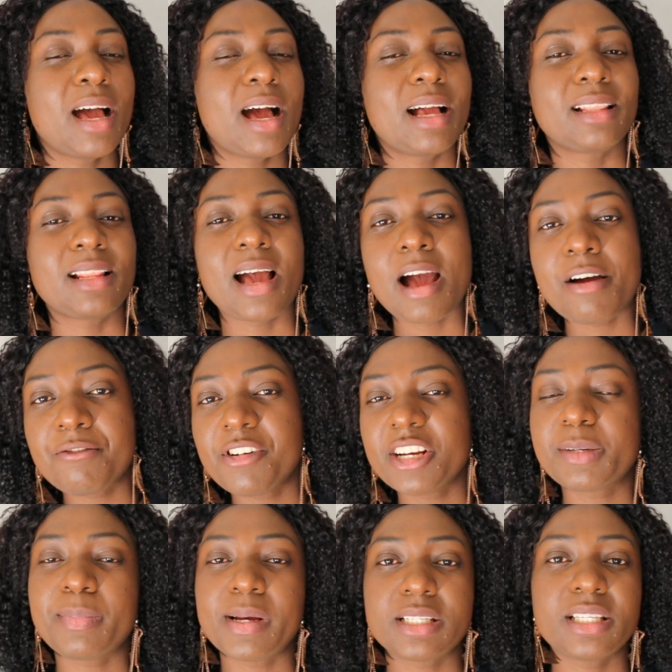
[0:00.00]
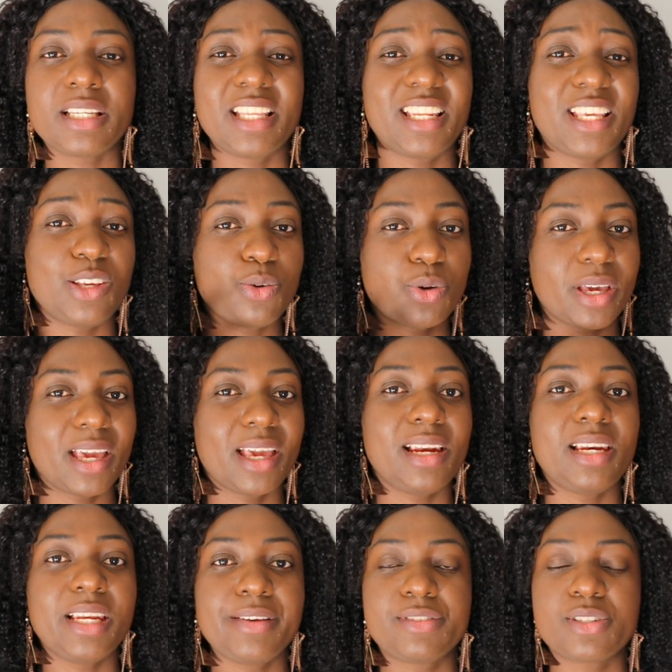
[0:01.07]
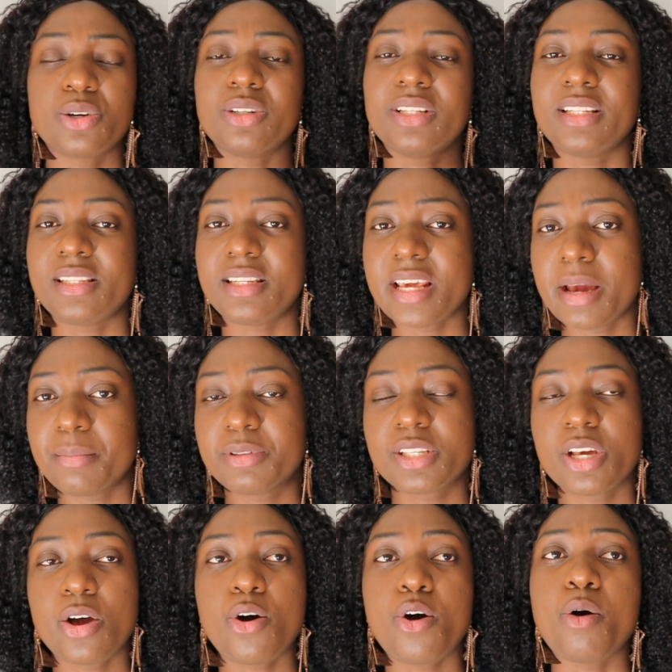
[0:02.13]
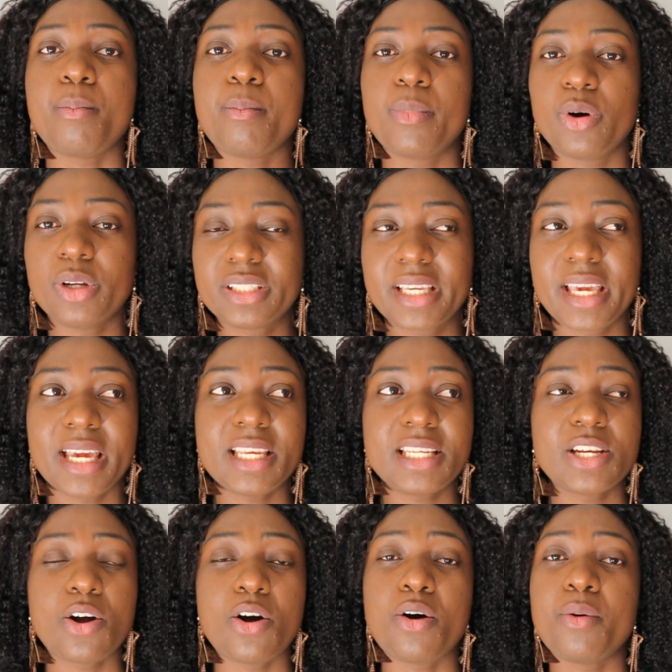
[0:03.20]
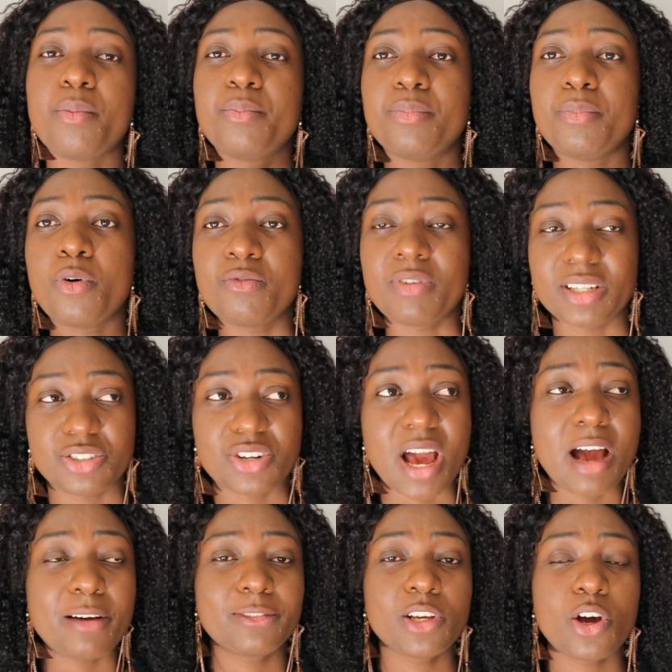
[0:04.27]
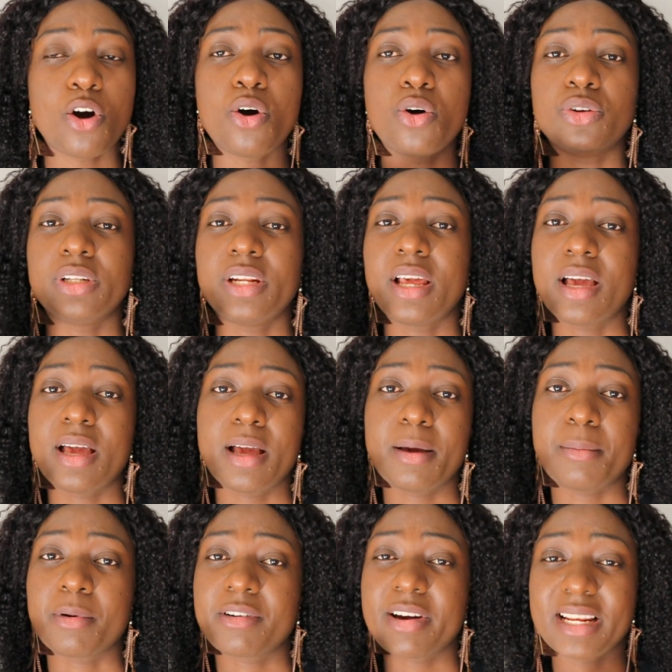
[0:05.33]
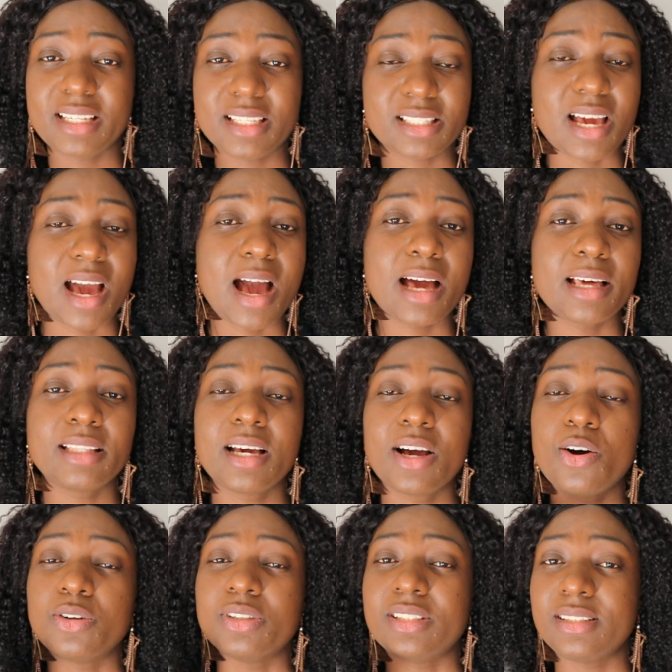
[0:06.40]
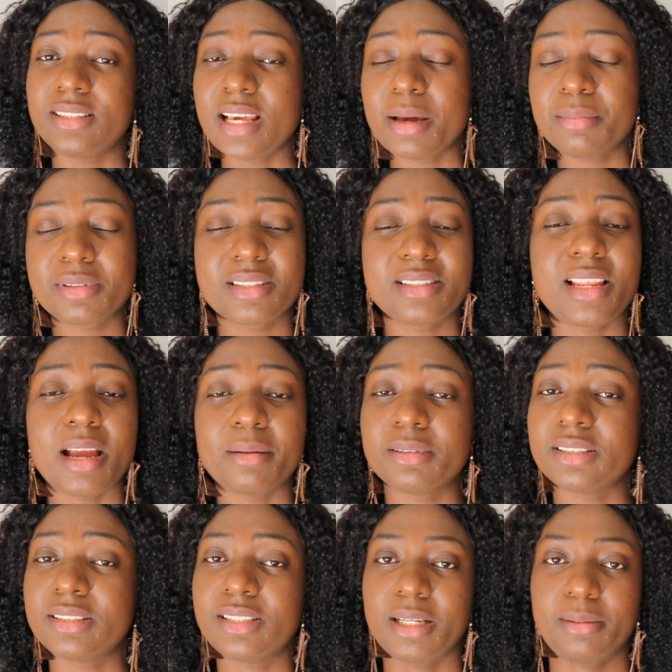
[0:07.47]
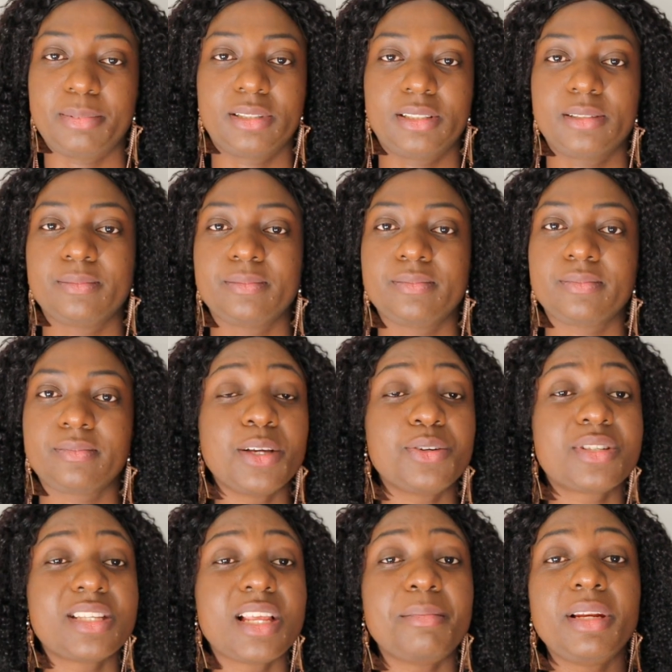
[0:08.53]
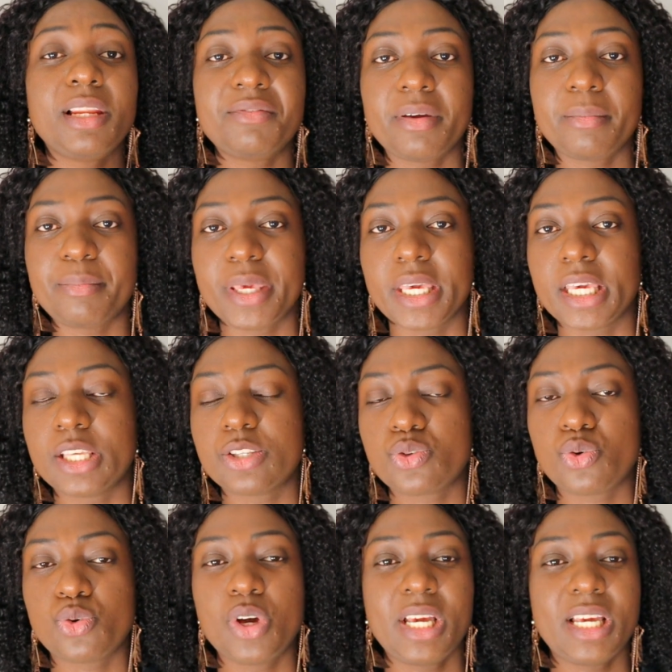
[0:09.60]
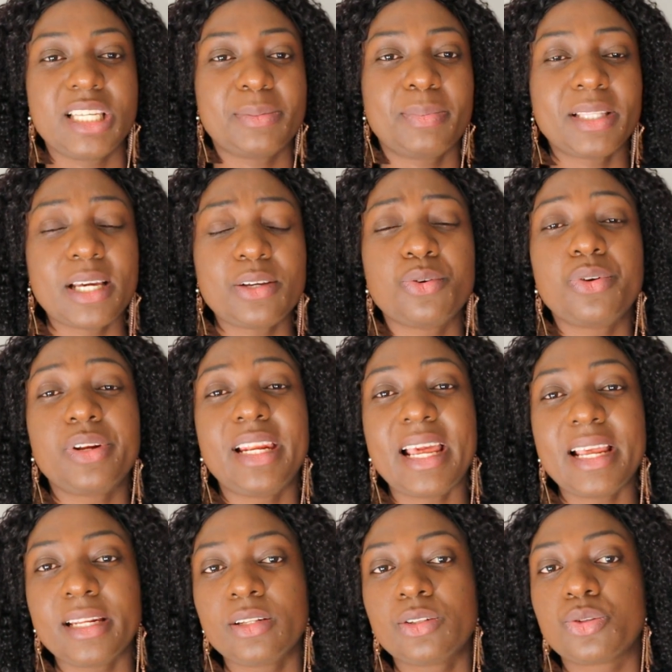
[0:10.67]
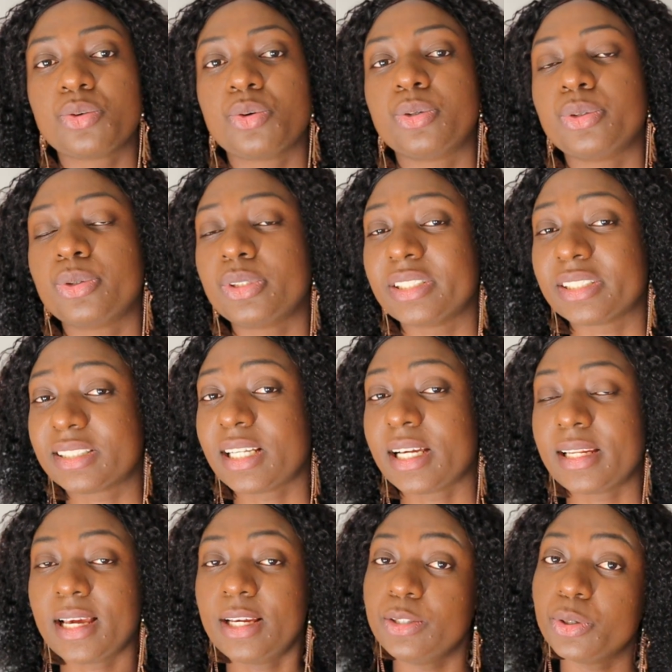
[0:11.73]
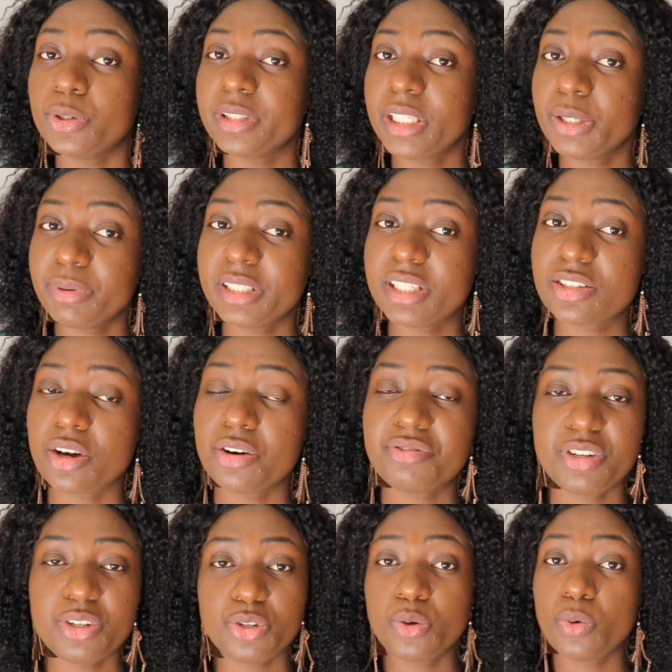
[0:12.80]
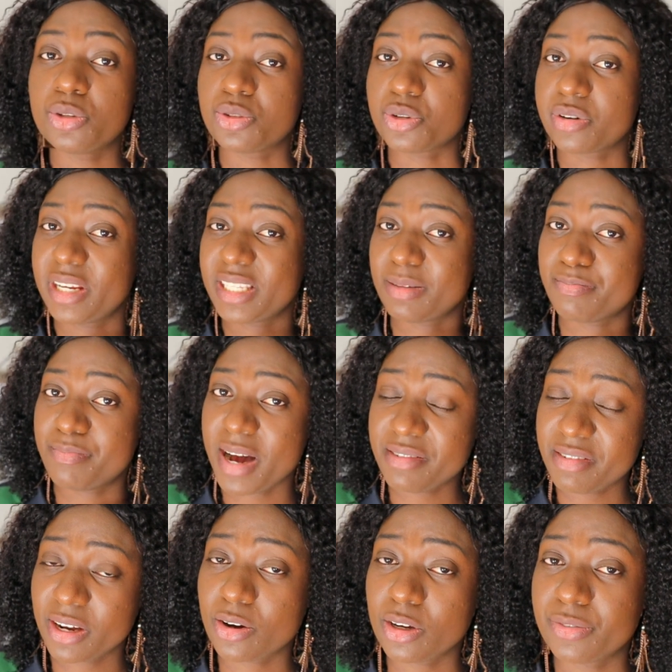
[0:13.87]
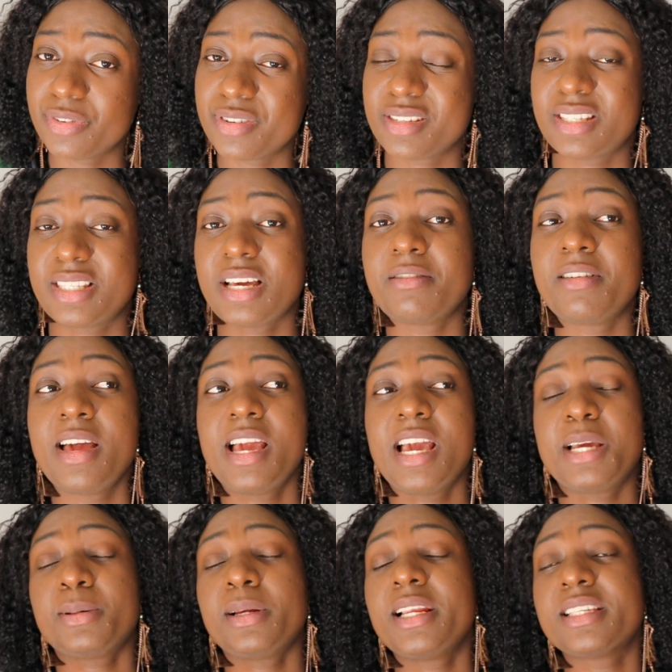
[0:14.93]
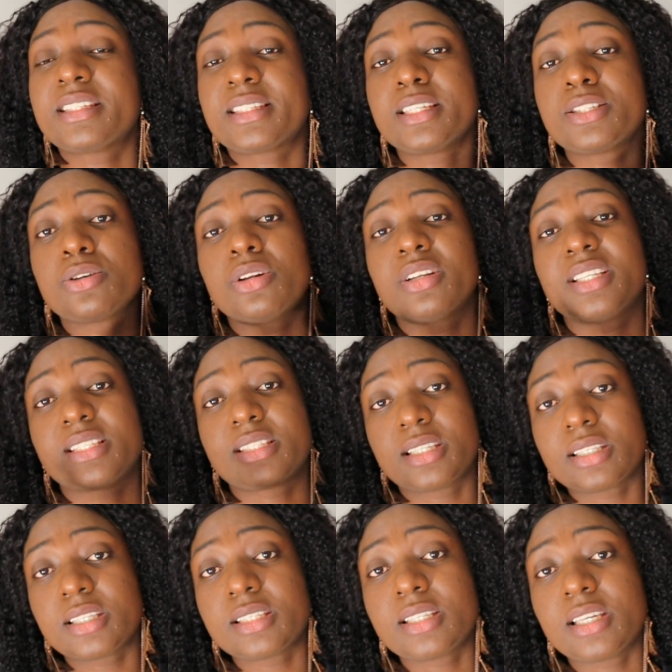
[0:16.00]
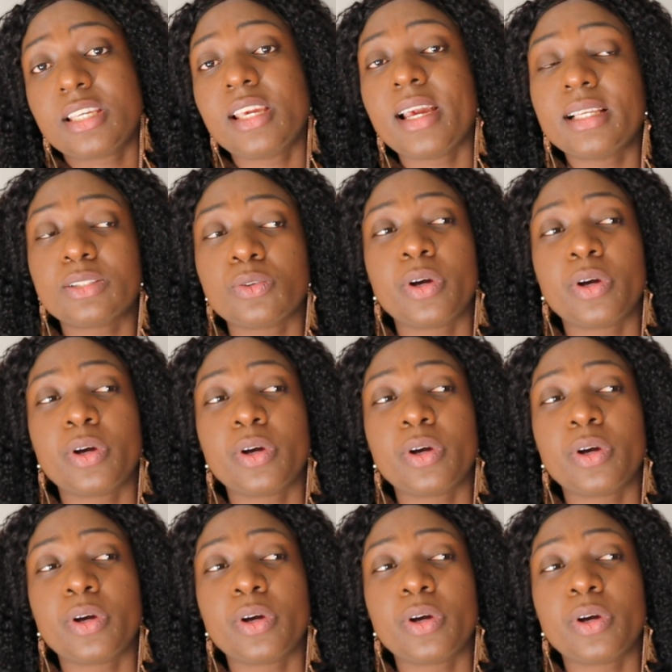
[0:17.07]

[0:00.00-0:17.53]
An average person in the UK lives on debt, on mortgage, on overdraft, on credit card, on debt. And you see them living big. So it's better you learn to understand that you're new in this country. You don't want to create a bad record for yourself, especially since you're not a citizen yet.